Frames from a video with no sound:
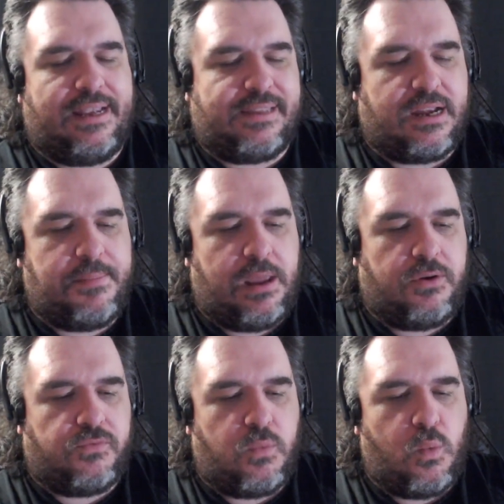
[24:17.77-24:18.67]
that come out of
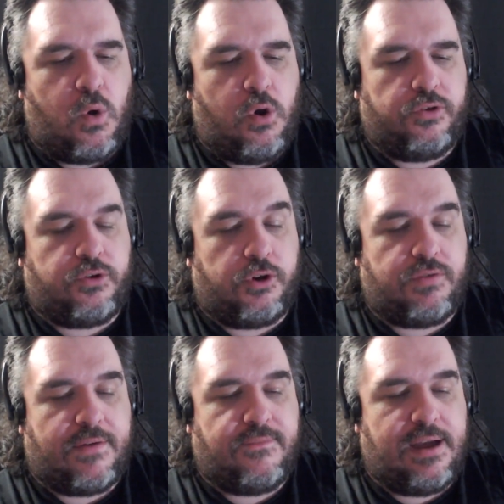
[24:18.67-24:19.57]
the wall in Star
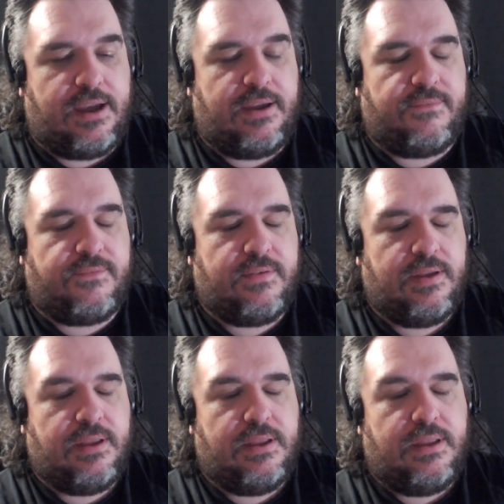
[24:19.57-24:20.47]
Trek Five,
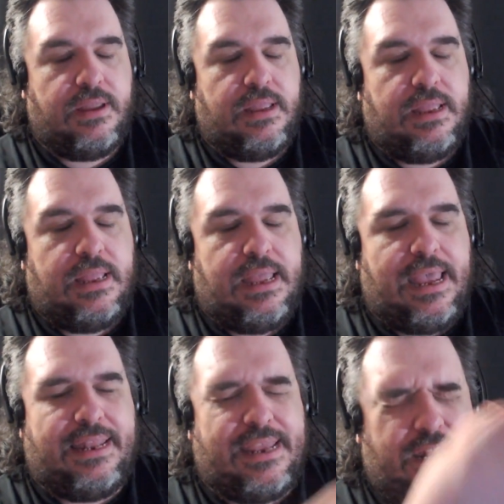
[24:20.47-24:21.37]

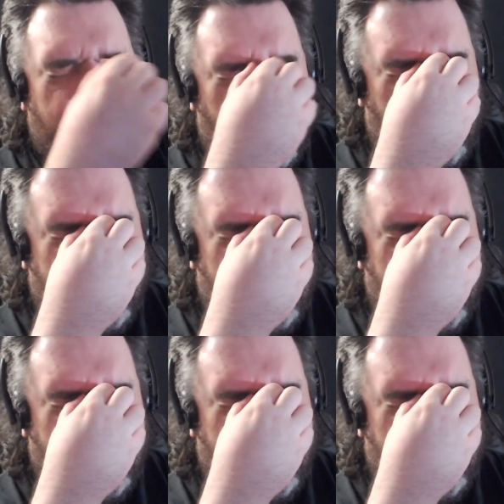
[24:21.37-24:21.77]
and then there